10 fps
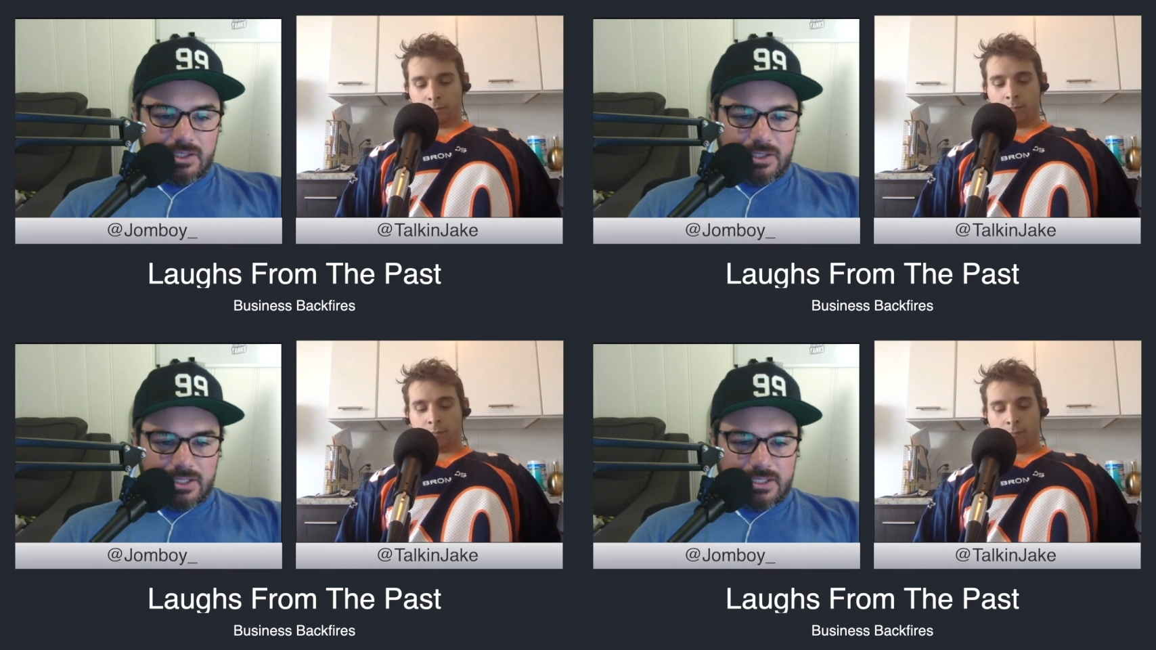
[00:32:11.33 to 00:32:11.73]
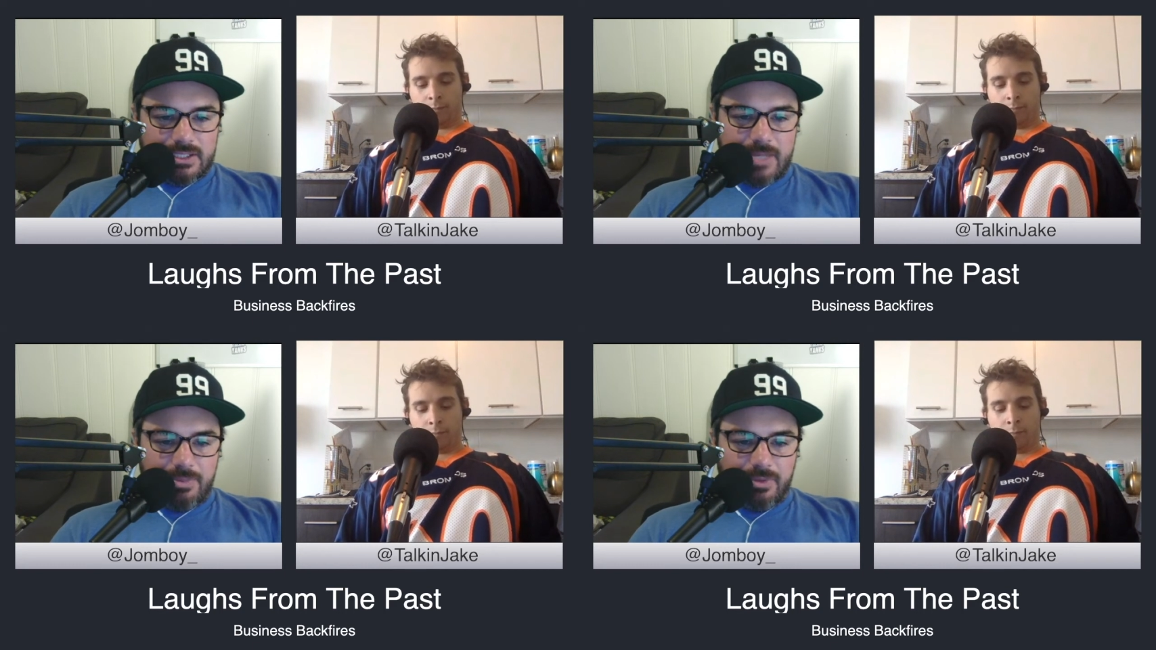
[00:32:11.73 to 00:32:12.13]
Speaker 1: are a
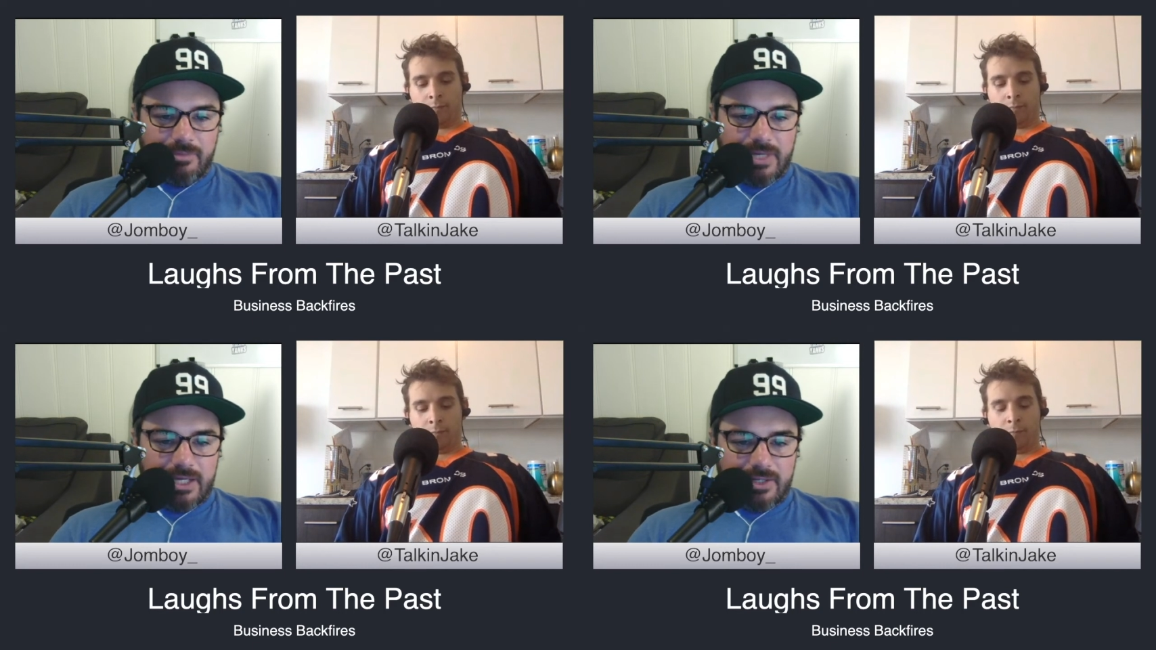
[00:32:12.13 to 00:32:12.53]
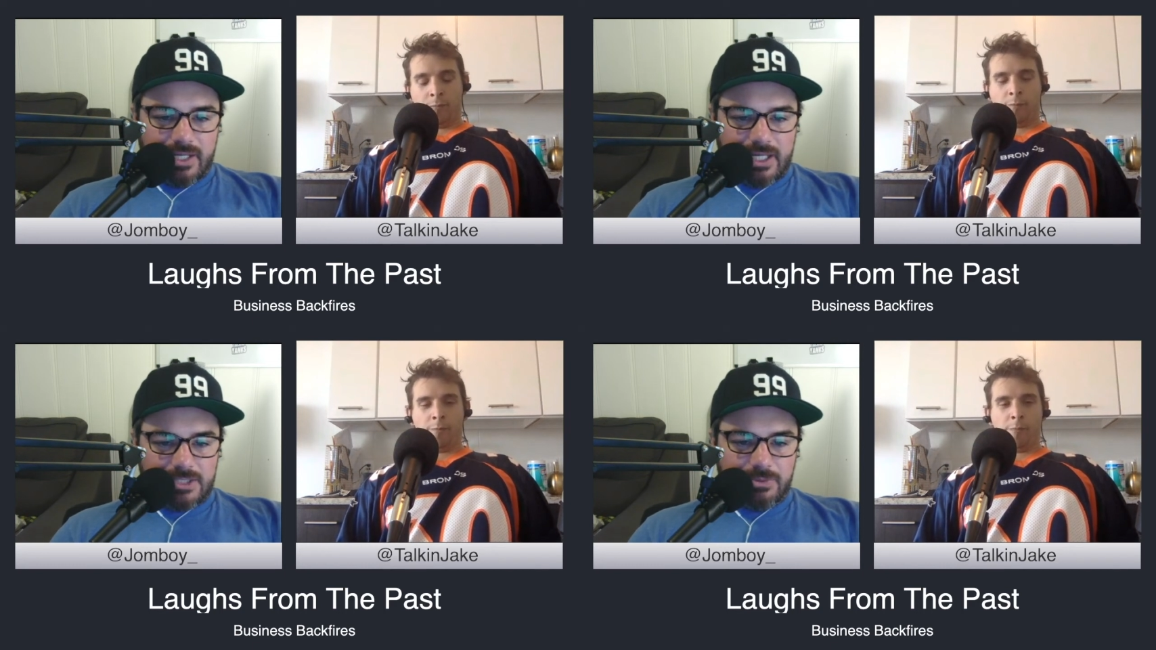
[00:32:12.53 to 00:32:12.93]
staple of modern
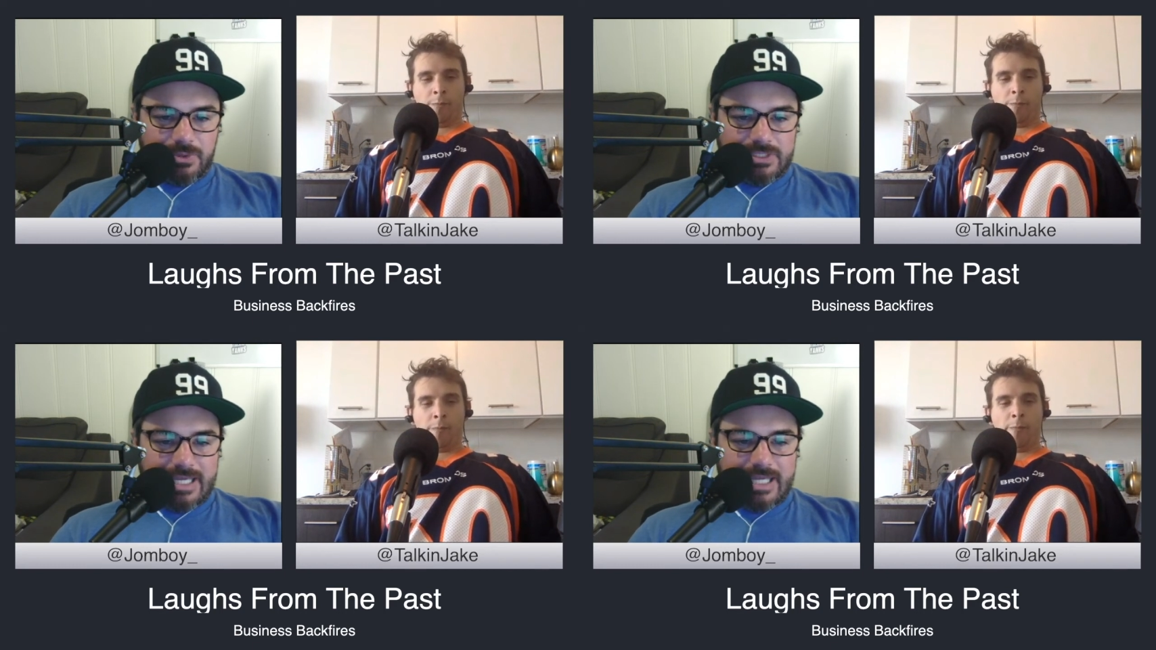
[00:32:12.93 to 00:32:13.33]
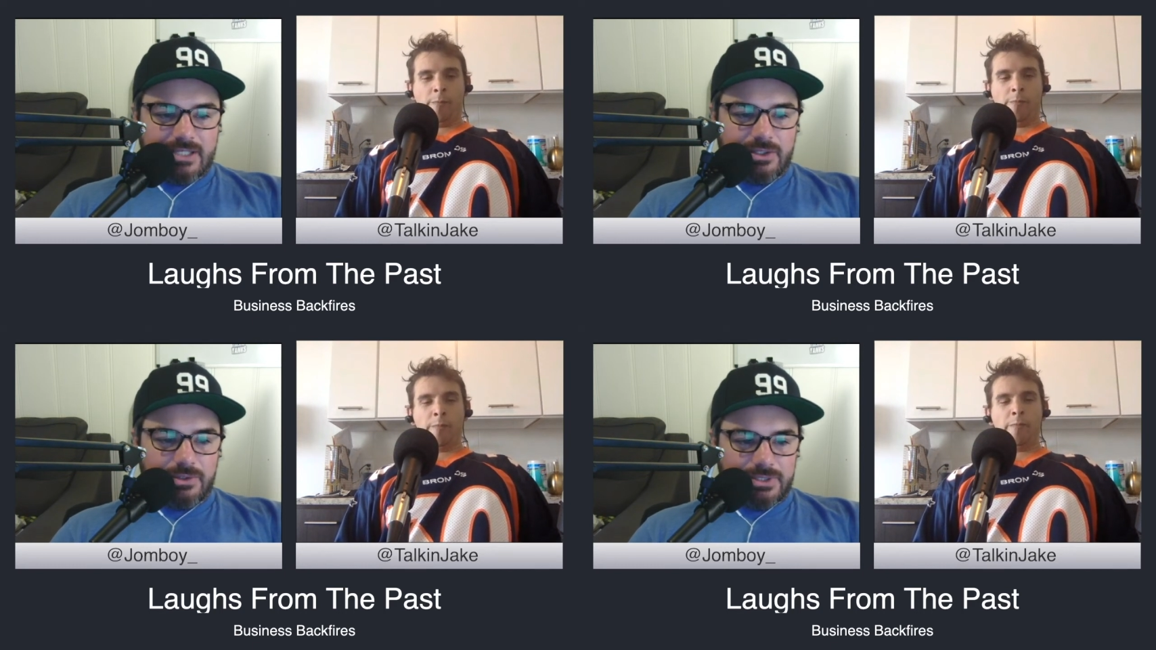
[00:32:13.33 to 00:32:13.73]
hospital
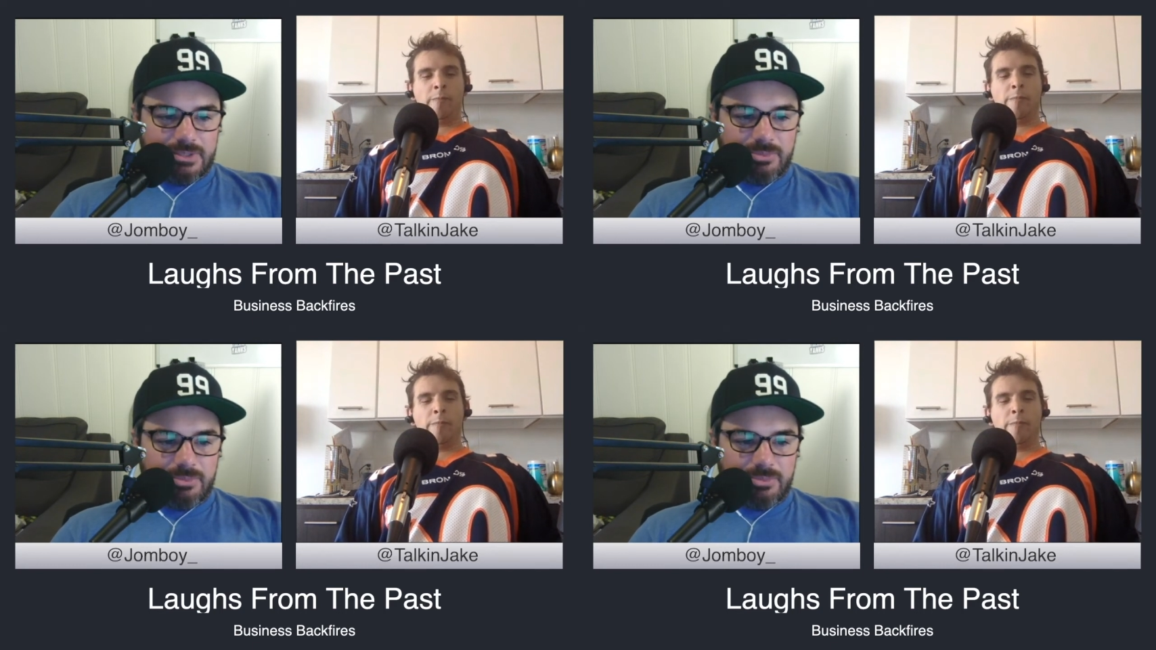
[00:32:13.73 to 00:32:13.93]
diagnosis,